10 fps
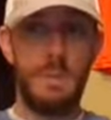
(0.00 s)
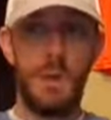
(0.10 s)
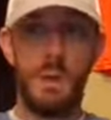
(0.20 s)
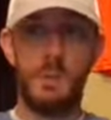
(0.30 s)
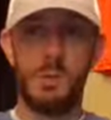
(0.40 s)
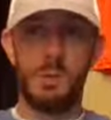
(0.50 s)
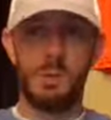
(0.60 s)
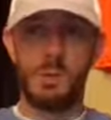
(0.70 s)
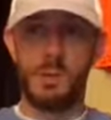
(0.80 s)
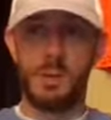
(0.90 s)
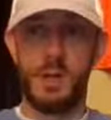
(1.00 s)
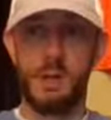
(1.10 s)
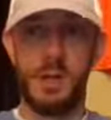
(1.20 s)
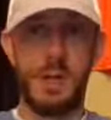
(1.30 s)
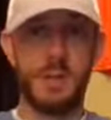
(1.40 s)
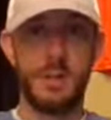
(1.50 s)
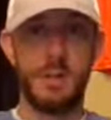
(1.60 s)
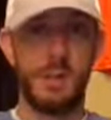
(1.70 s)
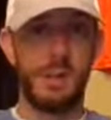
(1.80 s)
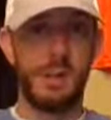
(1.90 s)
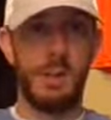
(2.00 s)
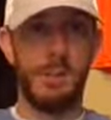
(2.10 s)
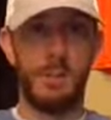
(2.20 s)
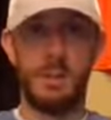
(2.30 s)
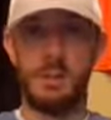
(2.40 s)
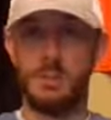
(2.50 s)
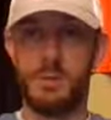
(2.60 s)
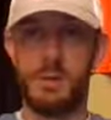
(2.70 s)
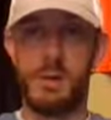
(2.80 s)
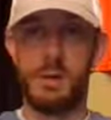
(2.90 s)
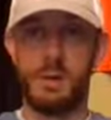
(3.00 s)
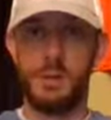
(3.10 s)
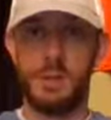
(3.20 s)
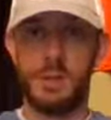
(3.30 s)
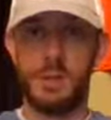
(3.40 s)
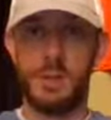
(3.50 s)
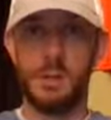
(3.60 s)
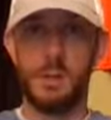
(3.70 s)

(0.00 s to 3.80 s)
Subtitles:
It wasn't real crazy last year when I did it, but we'll see how it goes this year.